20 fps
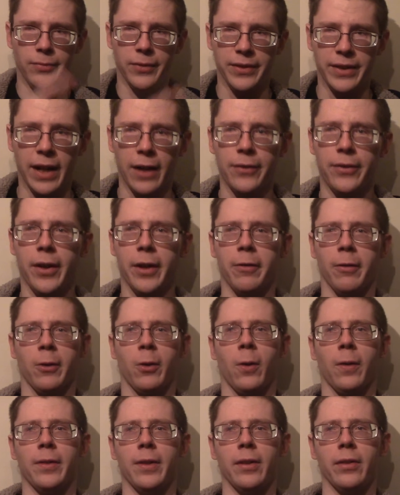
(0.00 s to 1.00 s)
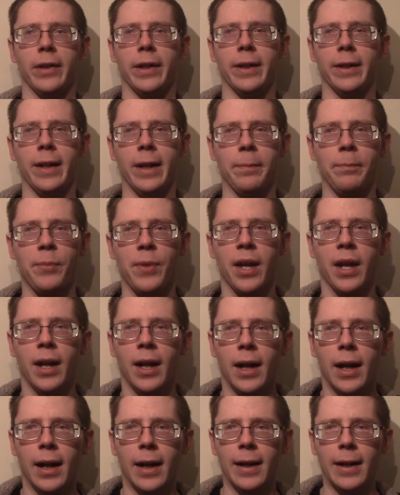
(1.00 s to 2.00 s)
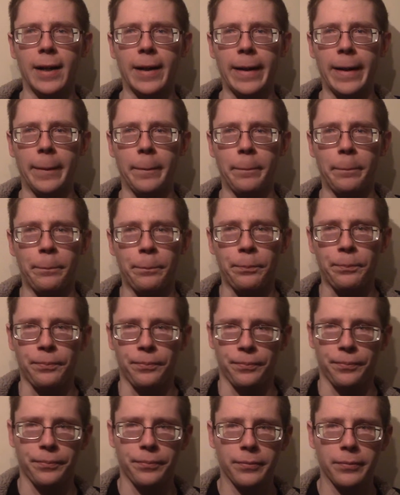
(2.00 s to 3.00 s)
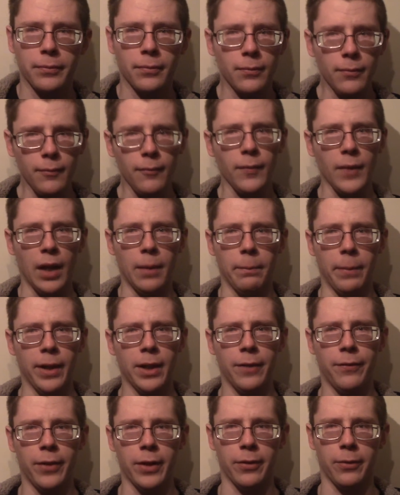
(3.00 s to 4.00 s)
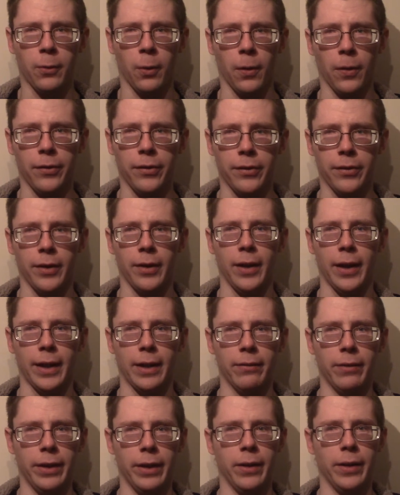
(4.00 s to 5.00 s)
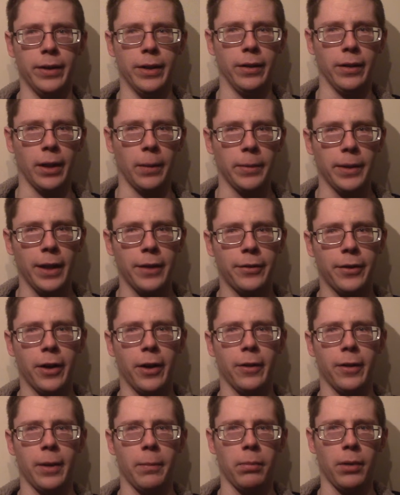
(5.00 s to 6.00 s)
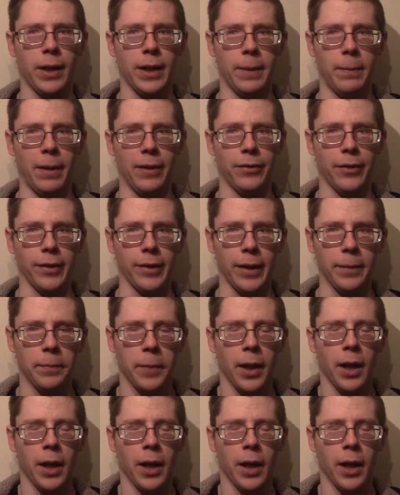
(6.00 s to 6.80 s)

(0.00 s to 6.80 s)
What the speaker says: Downside to recording these late at night. Benefit, of course, is unlike a video I did a couple days ago, you're not blinded by sunlight.